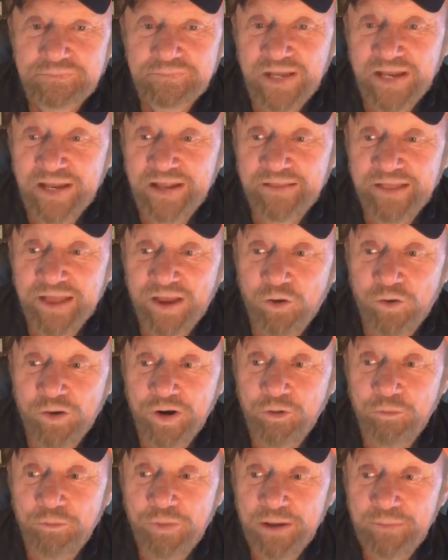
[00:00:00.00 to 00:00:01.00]
Anything going
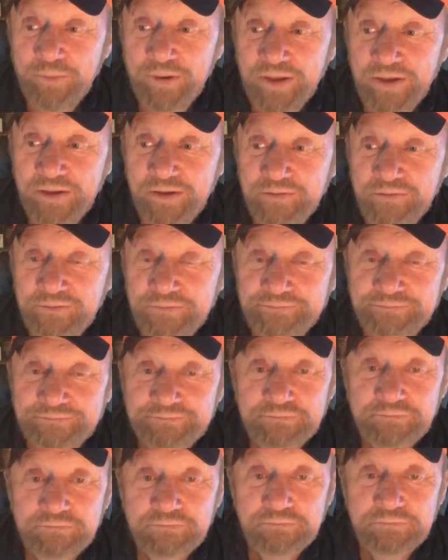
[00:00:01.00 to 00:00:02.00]
on, baby?
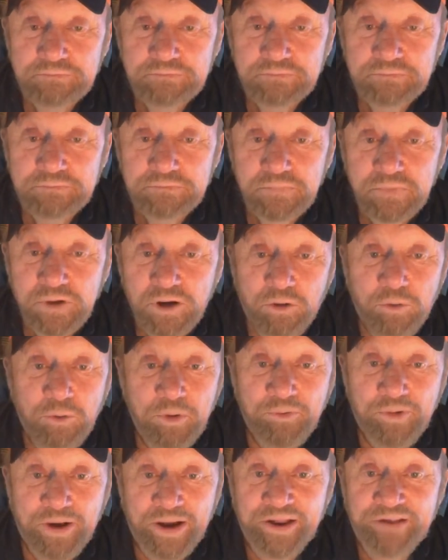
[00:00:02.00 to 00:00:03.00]
Are
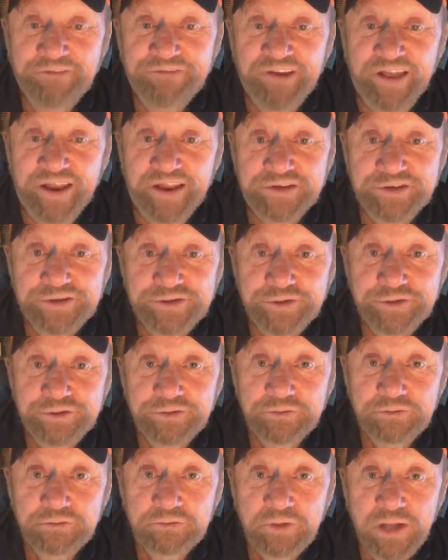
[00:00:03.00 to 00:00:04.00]
we ready to finish?
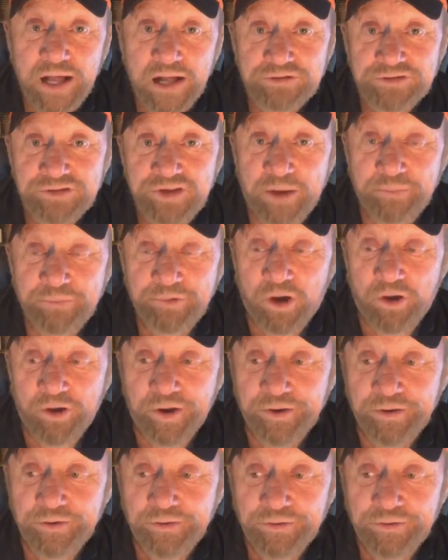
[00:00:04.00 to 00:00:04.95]
I'll stop talking.